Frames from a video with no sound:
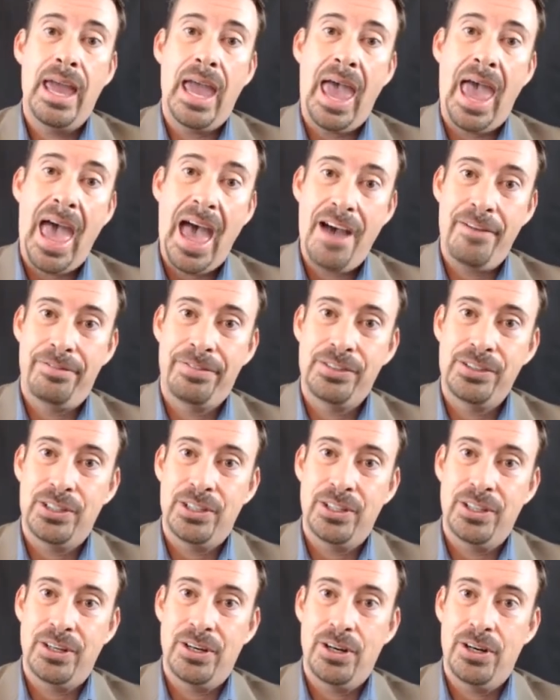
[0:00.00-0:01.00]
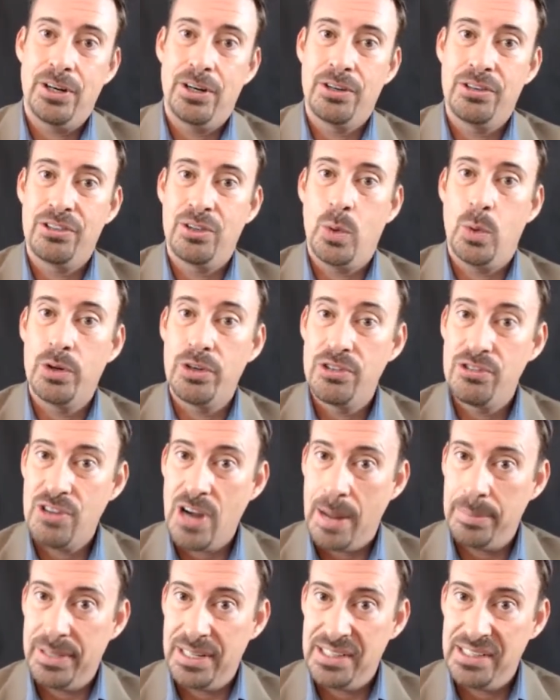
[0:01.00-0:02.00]
After her scores
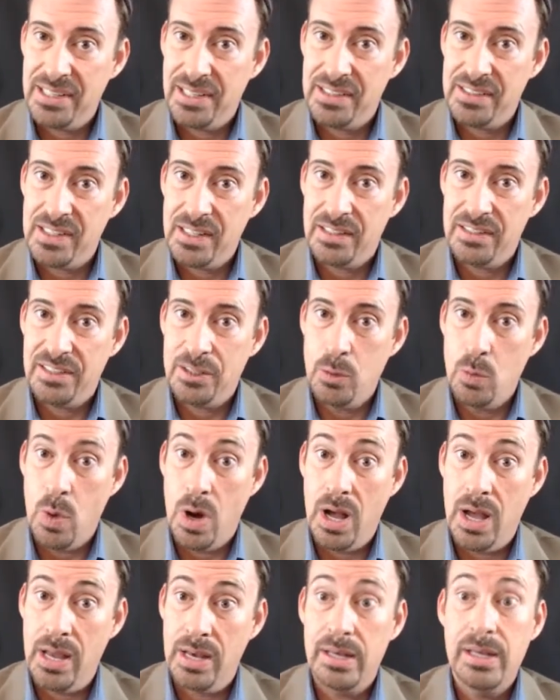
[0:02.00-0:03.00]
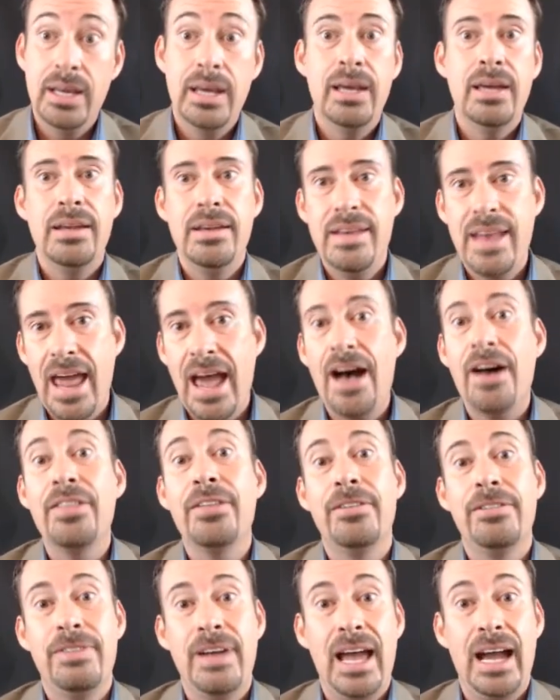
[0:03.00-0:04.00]
dropped to 661, now
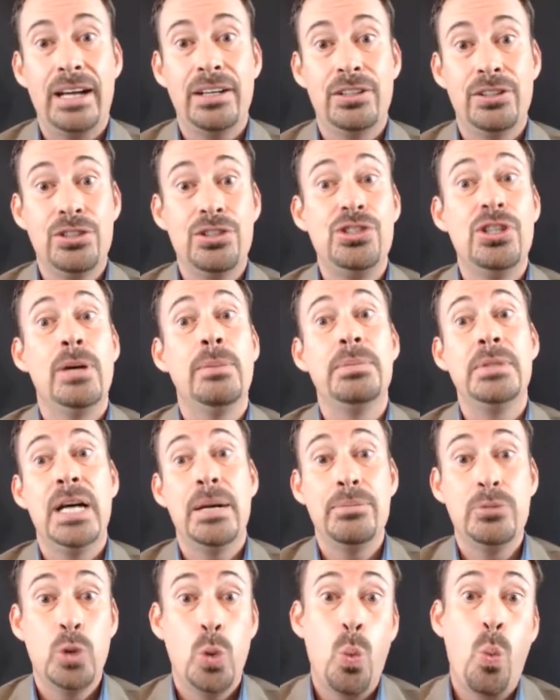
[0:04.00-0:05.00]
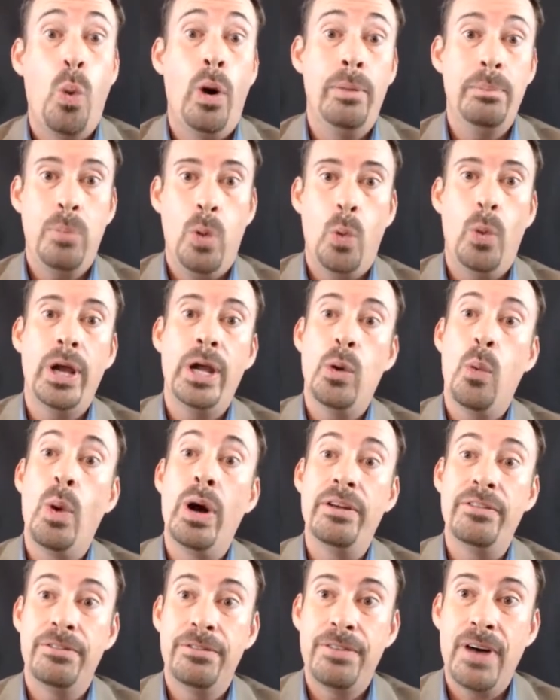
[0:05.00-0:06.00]
the factor jumped up to
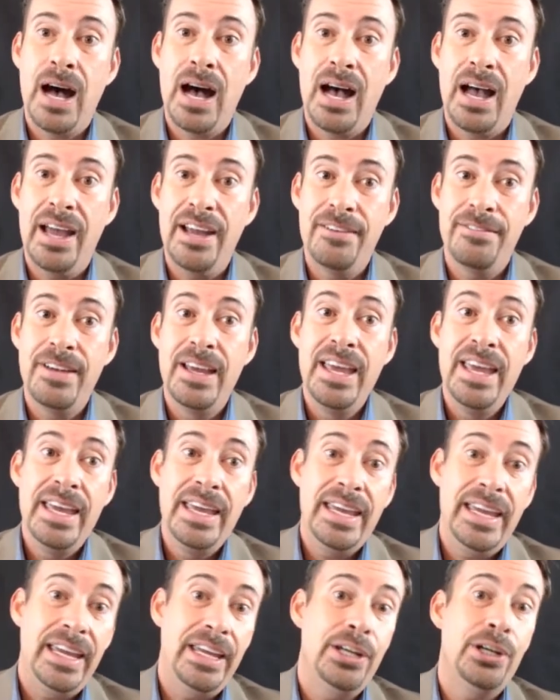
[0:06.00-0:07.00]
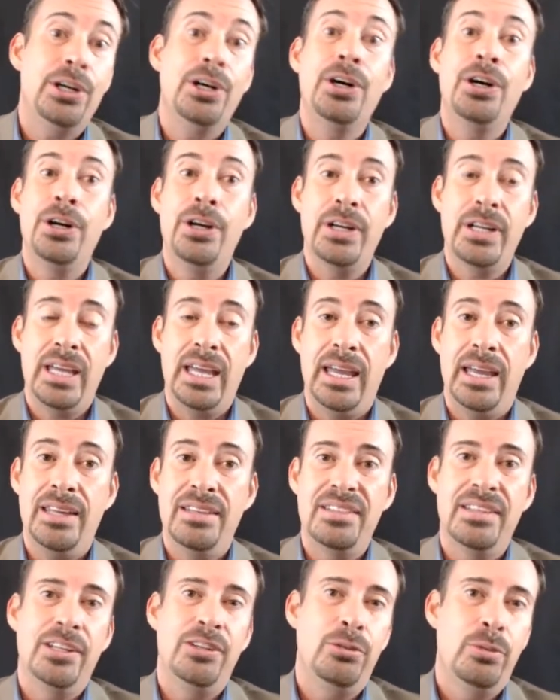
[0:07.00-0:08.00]
1.15. In her
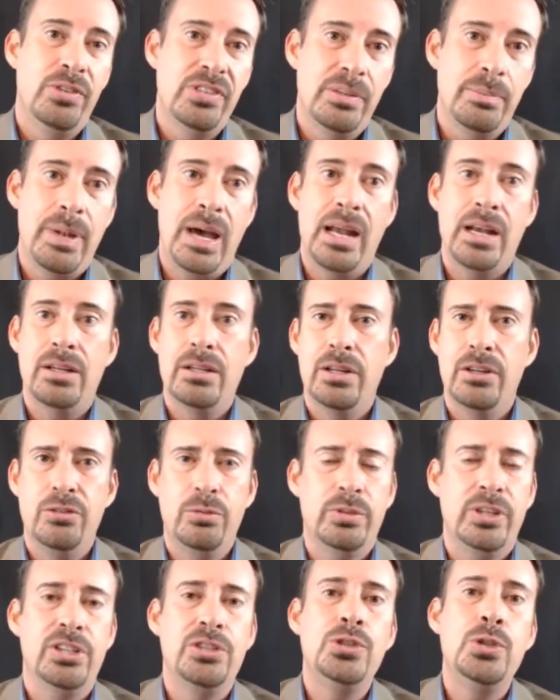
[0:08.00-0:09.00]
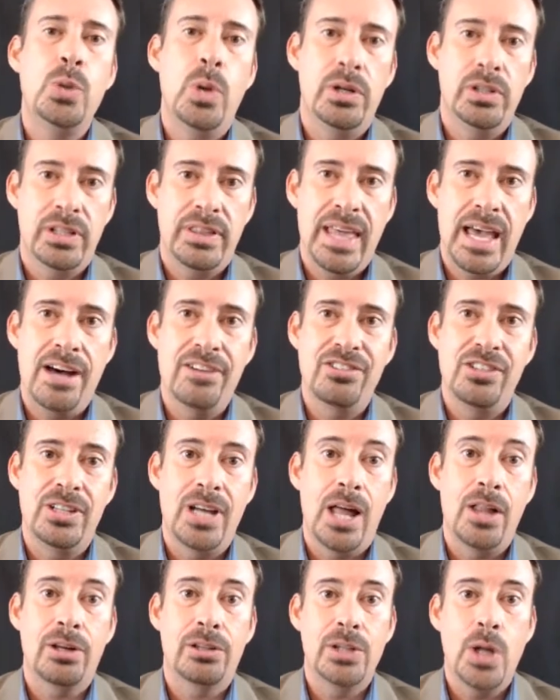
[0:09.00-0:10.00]
case, this was a
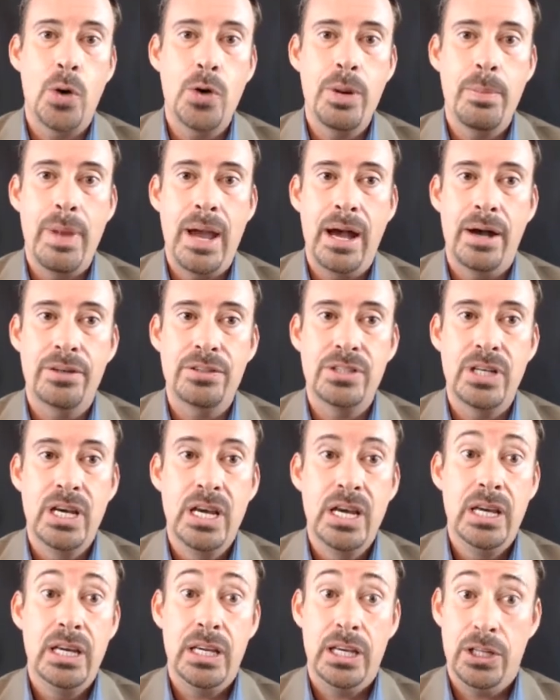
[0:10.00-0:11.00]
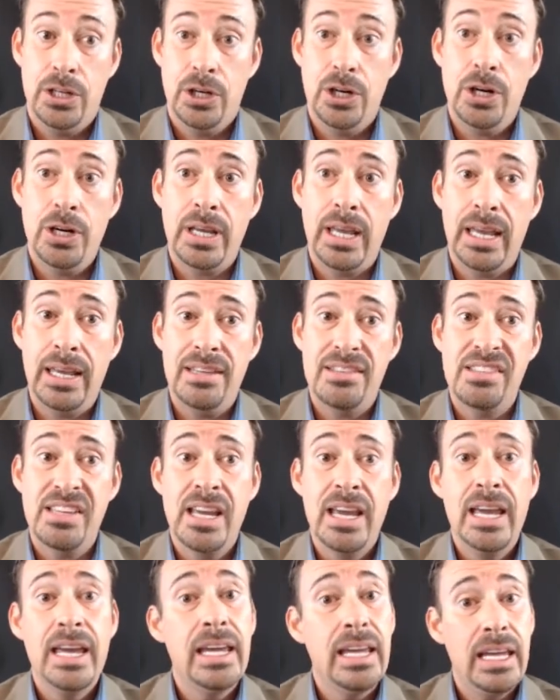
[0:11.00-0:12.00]
$200,000 loan amount. In her case,
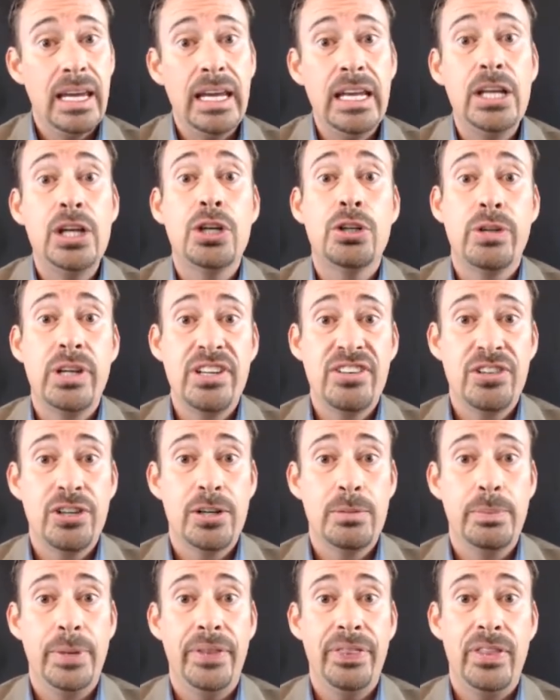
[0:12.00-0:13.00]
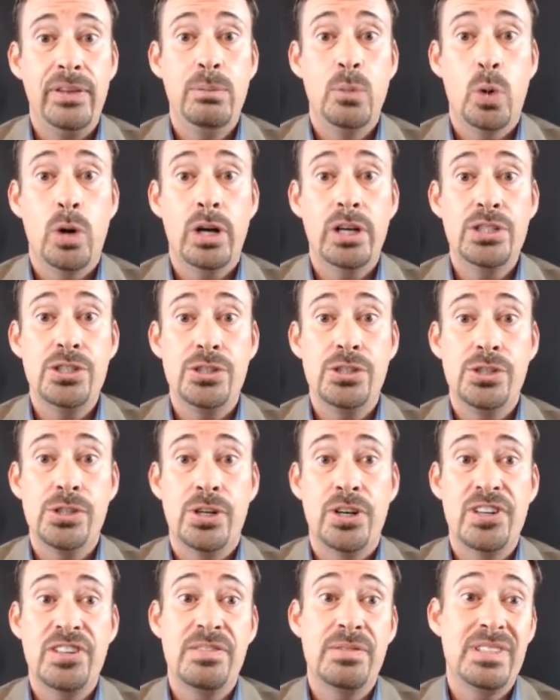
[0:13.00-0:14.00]
it increased her monthly mortgage
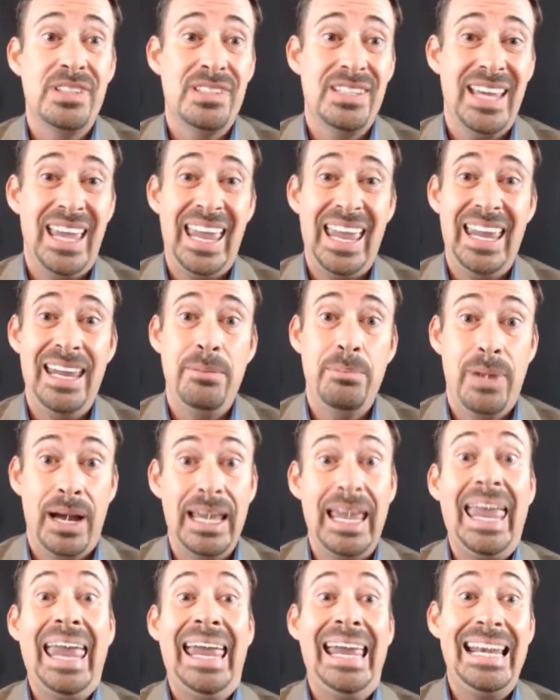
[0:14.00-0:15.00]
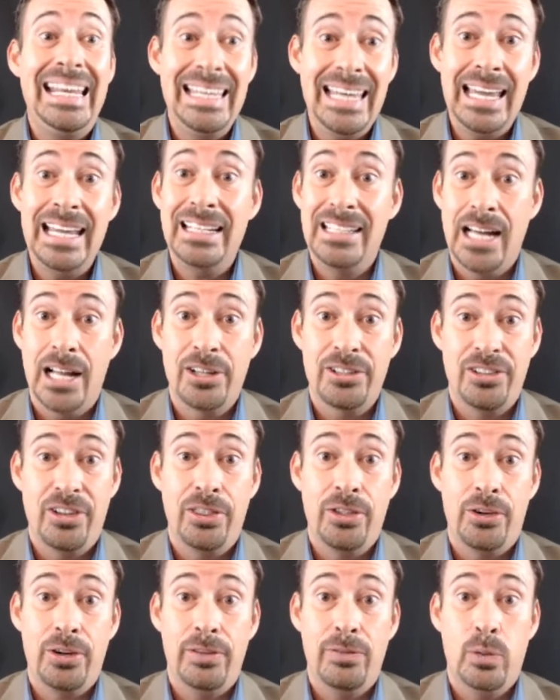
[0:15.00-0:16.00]
insurance by
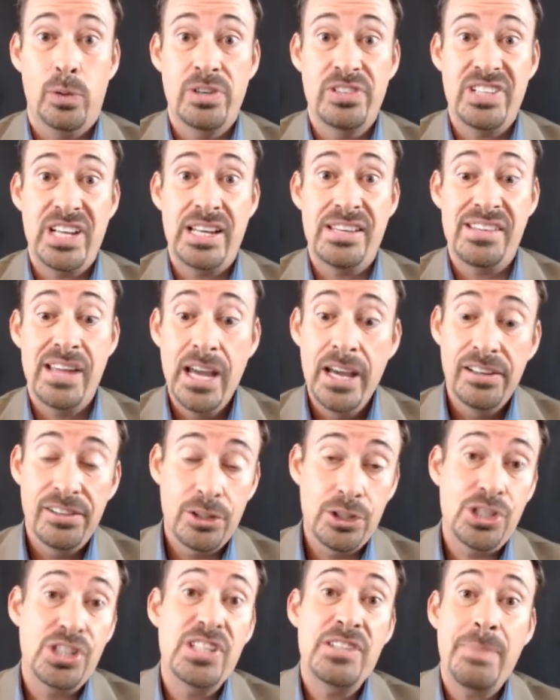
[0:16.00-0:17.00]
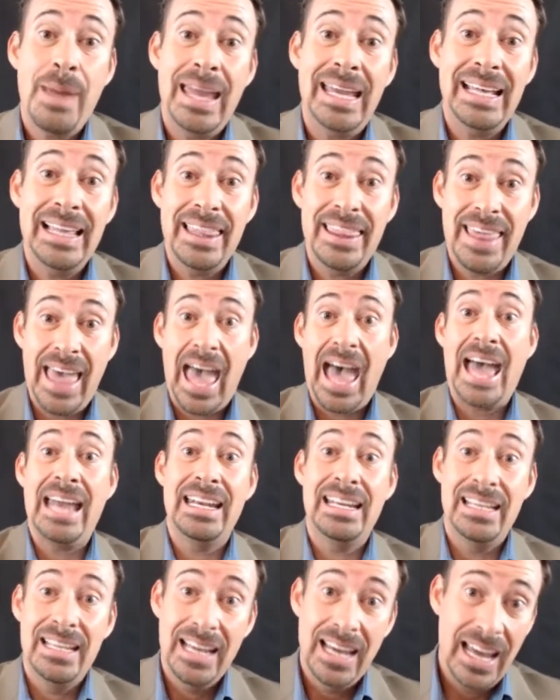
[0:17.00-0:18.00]
$88.34. So she's paying
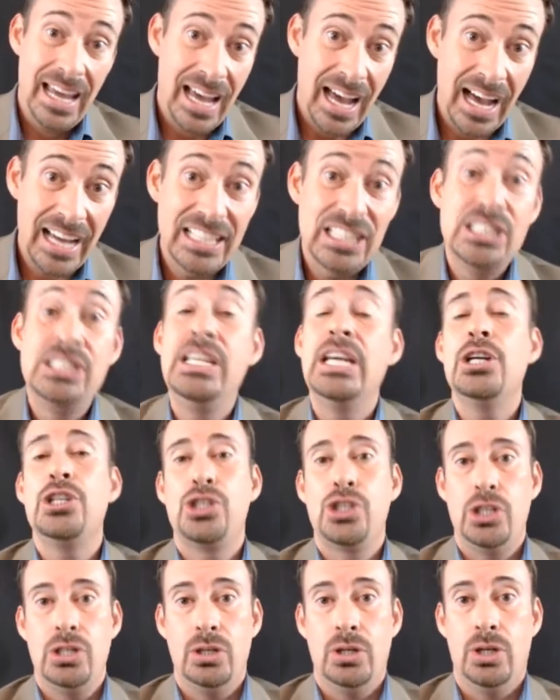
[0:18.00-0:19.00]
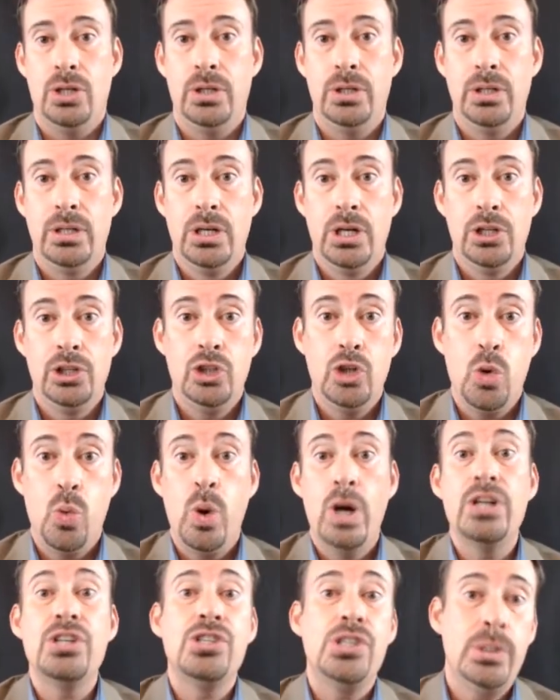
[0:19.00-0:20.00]
that additional to
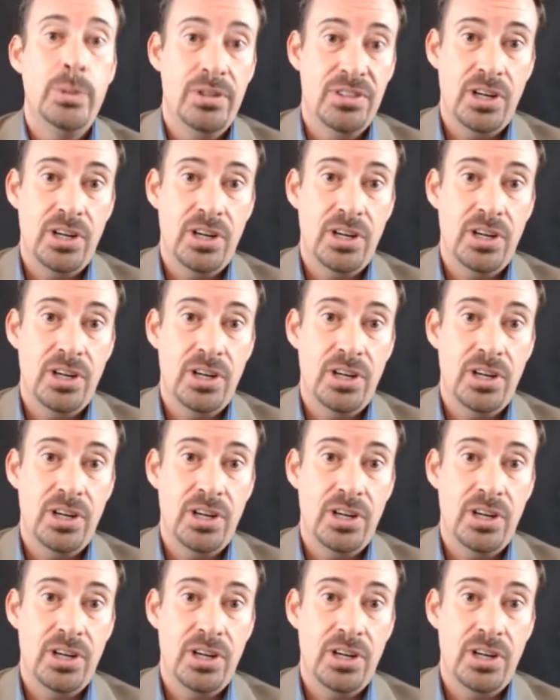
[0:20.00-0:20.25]
what she was